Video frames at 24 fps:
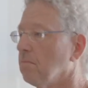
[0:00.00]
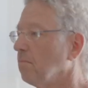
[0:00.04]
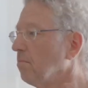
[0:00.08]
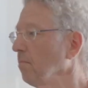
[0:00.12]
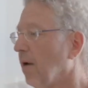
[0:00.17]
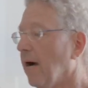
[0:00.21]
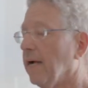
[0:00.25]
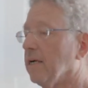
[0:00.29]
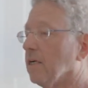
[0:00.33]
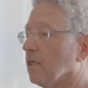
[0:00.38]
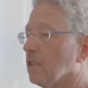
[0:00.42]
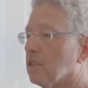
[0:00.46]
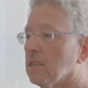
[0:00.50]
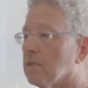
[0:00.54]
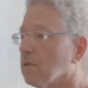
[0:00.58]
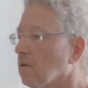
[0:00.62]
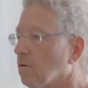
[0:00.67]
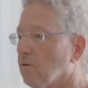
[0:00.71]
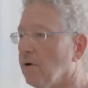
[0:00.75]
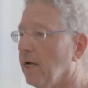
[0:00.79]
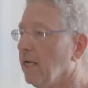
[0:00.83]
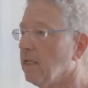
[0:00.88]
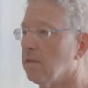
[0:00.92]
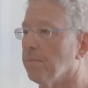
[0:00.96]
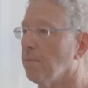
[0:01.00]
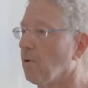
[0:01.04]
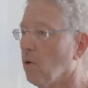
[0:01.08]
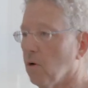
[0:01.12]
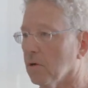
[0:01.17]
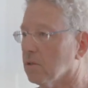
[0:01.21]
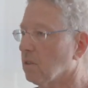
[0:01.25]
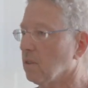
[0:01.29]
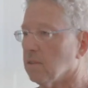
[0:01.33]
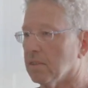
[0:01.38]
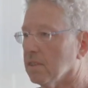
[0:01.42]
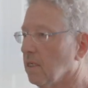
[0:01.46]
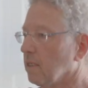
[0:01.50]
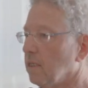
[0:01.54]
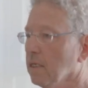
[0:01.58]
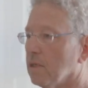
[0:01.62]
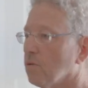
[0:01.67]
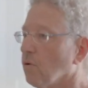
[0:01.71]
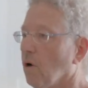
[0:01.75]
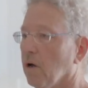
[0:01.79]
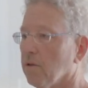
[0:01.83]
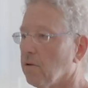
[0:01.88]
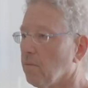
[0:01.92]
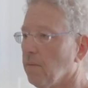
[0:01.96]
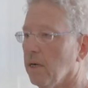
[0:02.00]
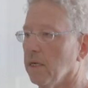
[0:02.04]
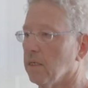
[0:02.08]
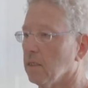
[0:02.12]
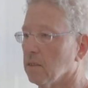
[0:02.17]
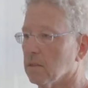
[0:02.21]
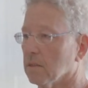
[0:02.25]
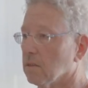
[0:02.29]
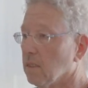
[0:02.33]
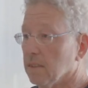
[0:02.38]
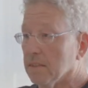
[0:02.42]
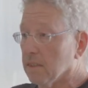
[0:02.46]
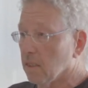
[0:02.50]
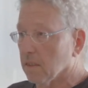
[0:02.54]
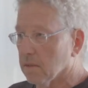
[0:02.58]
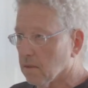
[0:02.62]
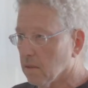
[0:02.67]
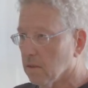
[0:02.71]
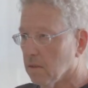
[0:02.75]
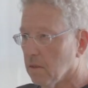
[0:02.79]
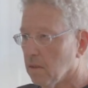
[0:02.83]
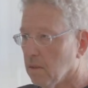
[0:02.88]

miners create blocks and sending to other miners, that's it.